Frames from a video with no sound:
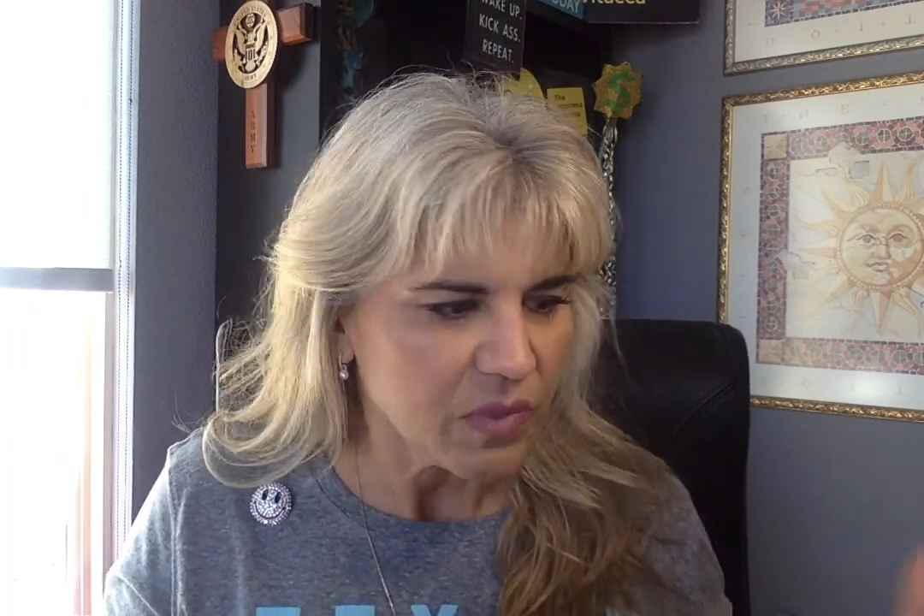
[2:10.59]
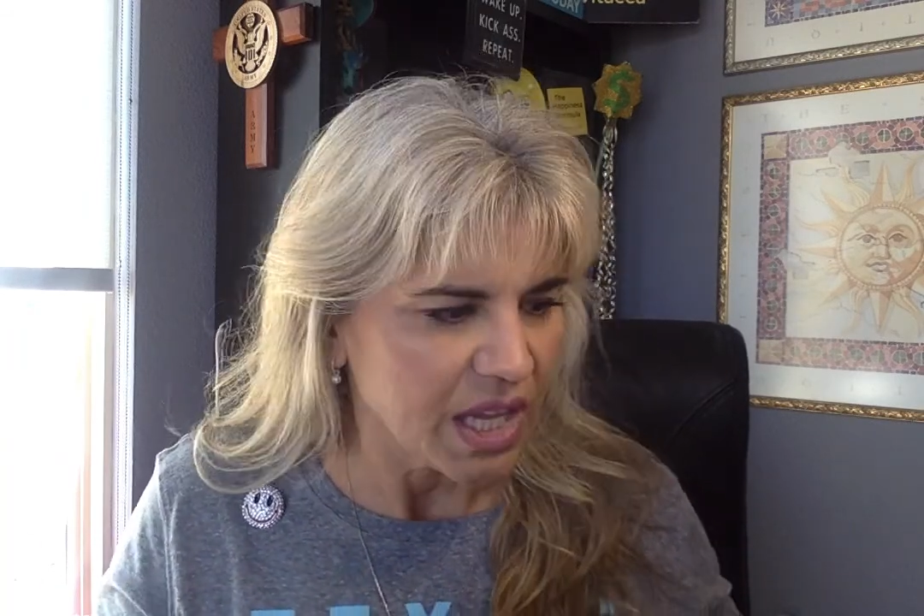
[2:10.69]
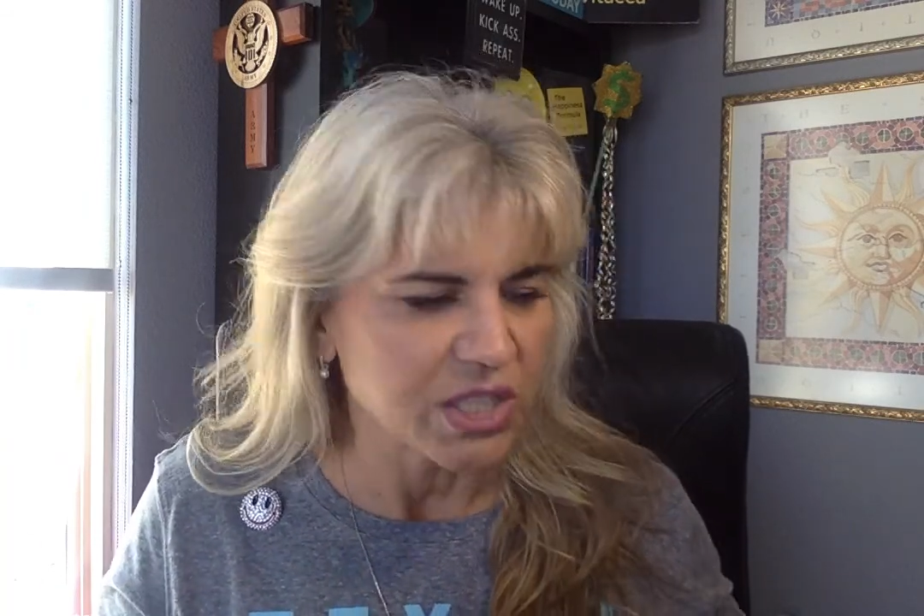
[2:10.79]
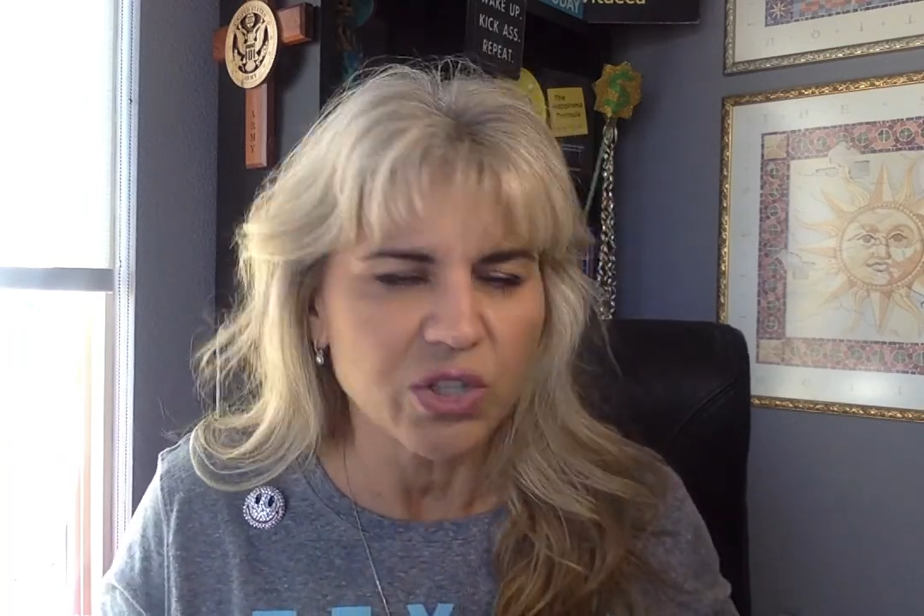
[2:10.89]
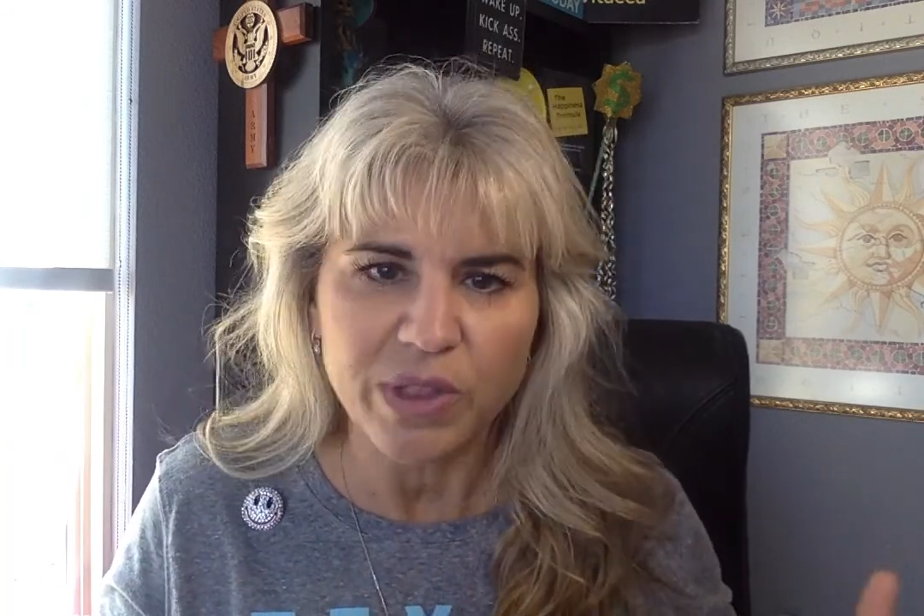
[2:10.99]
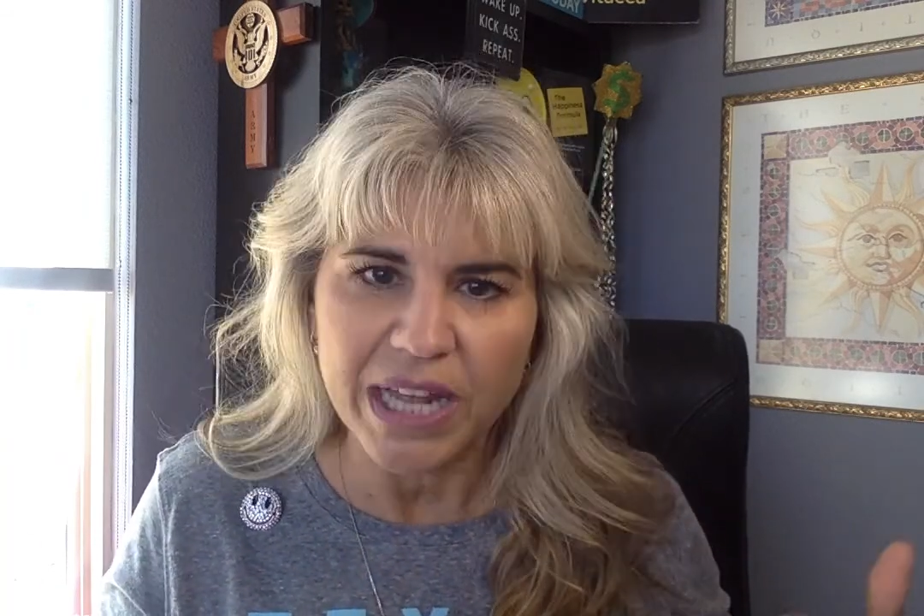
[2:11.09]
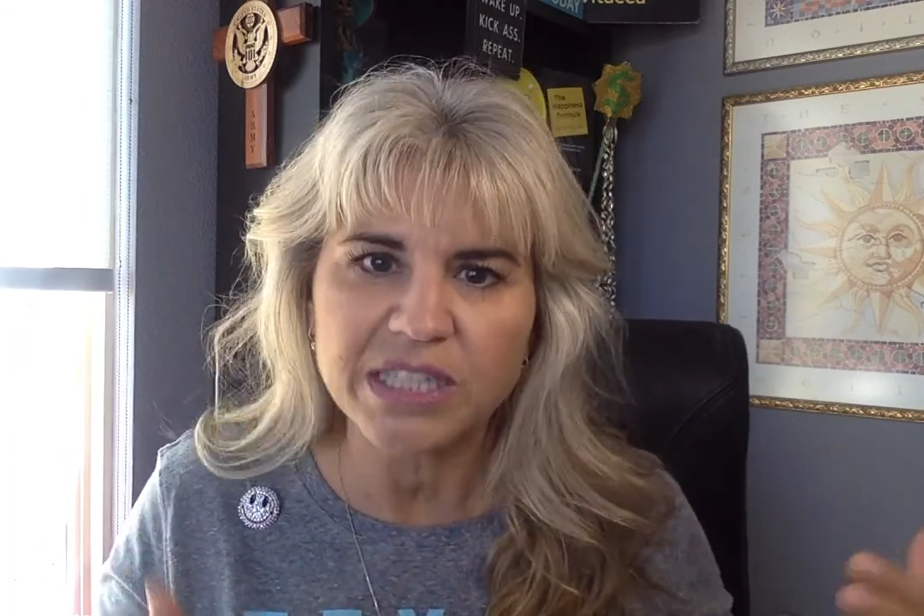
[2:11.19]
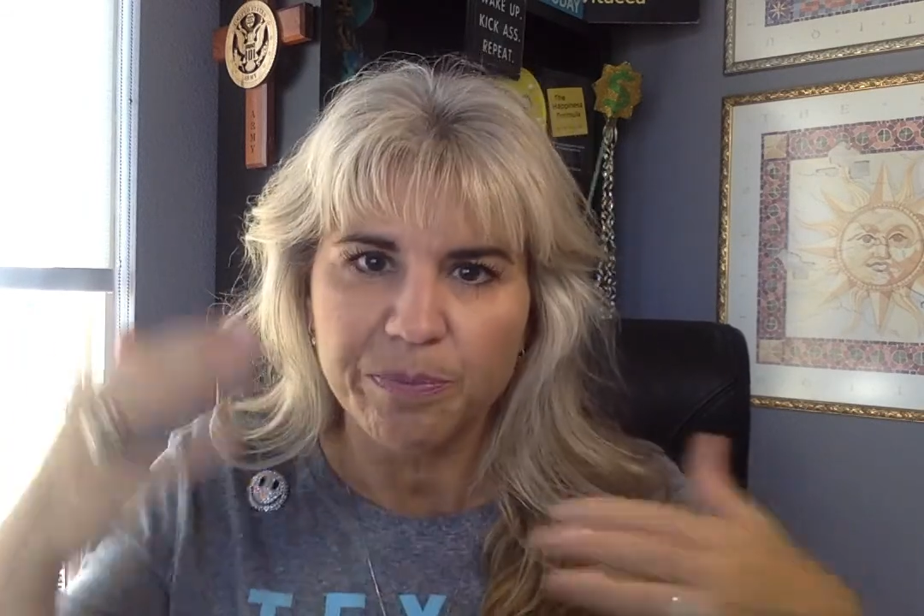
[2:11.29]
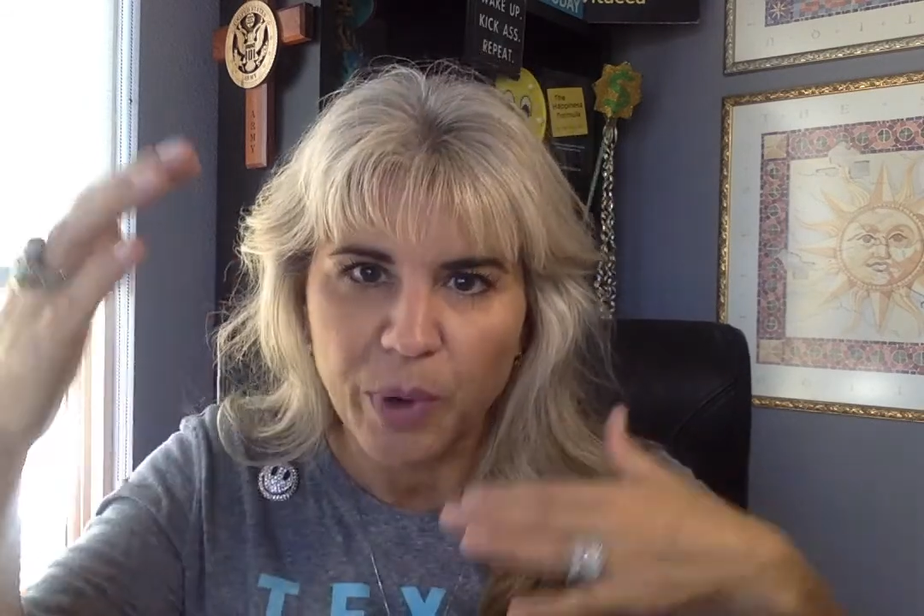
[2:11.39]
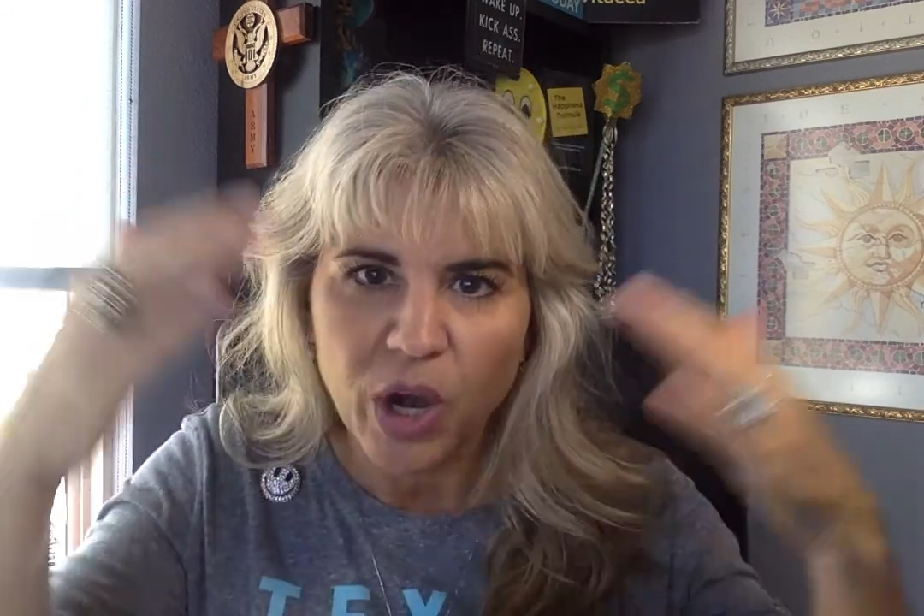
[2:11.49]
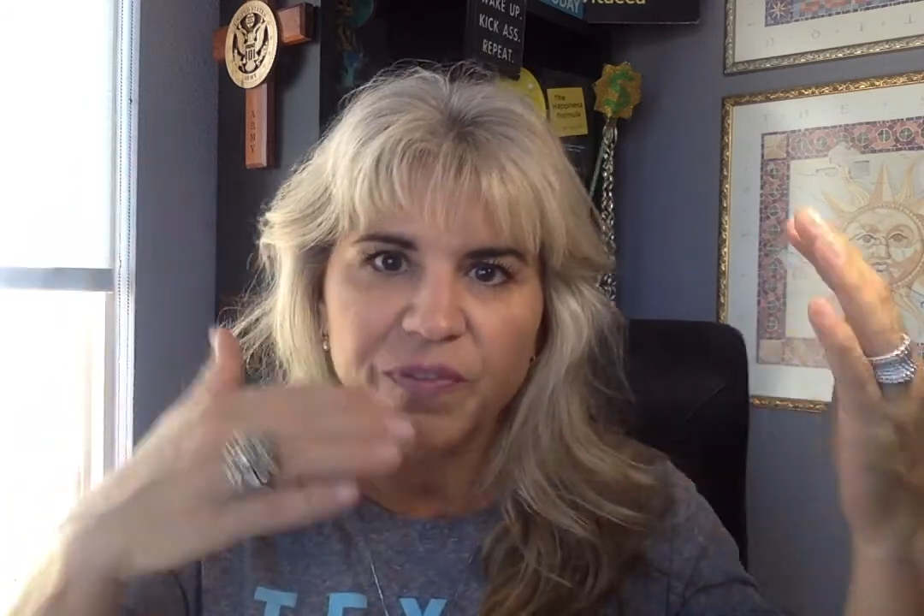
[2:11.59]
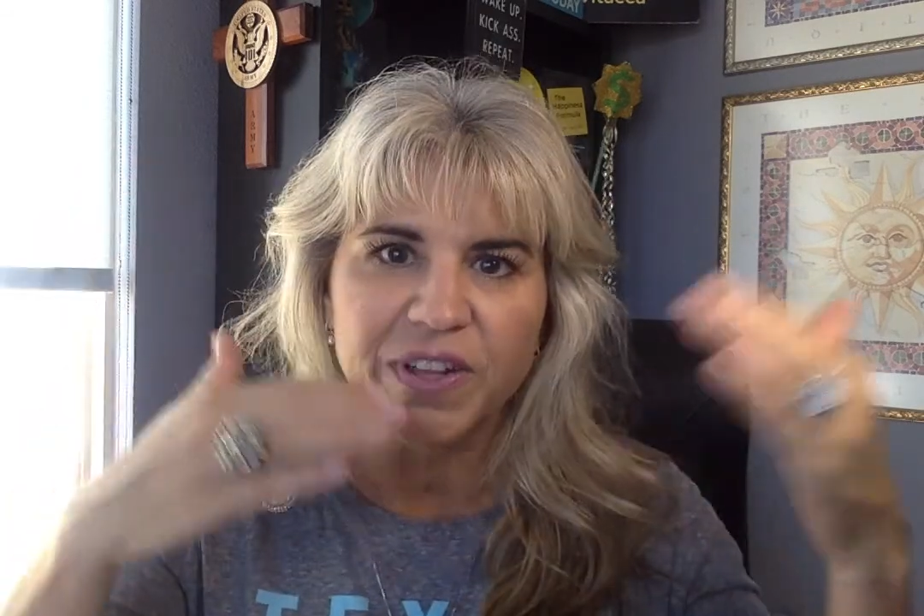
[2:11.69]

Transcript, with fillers: And so that's the part